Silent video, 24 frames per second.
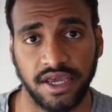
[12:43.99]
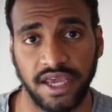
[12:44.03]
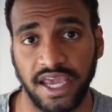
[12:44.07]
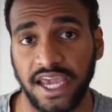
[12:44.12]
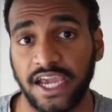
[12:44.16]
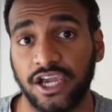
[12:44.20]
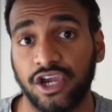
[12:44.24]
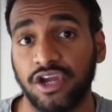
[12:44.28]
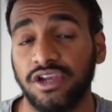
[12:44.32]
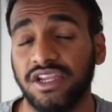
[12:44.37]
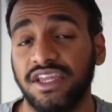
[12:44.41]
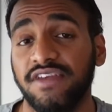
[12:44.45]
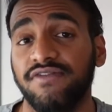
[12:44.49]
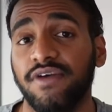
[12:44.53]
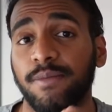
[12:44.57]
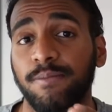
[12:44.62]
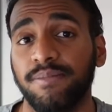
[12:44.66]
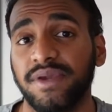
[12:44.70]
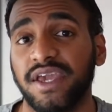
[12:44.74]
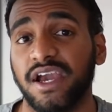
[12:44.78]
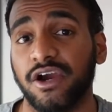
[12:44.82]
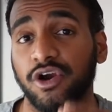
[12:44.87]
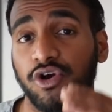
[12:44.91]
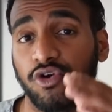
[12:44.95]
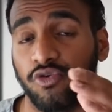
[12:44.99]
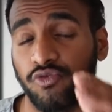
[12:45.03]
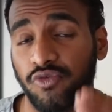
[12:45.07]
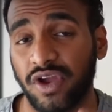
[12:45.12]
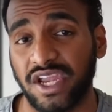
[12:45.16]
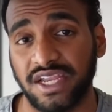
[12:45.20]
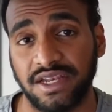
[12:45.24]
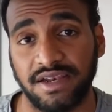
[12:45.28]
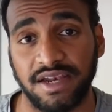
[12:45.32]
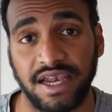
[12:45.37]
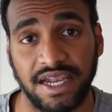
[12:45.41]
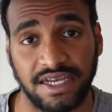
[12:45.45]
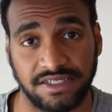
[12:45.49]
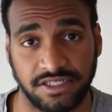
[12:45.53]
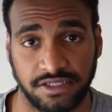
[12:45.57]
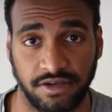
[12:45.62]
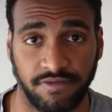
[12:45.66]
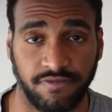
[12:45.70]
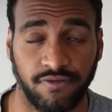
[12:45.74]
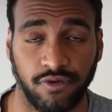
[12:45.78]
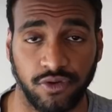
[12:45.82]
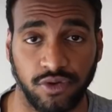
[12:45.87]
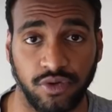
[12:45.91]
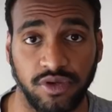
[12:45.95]
It can even be a great lesson
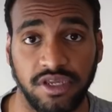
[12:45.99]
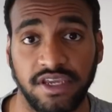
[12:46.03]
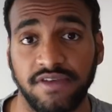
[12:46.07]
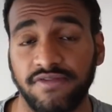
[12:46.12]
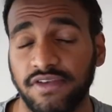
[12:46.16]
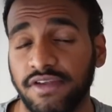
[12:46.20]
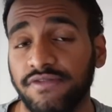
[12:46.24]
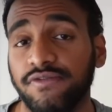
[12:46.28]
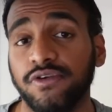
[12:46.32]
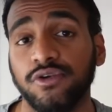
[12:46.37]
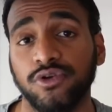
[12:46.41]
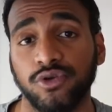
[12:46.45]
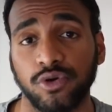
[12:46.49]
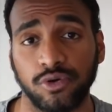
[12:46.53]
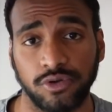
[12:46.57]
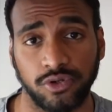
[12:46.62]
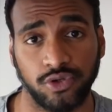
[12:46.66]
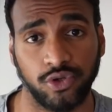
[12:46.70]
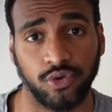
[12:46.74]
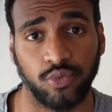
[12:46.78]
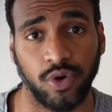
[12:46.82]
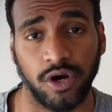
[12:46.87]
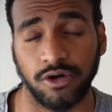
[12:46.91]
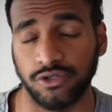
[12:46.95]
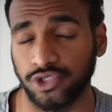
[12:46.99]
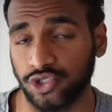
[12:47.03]
for you, even if you don't do well.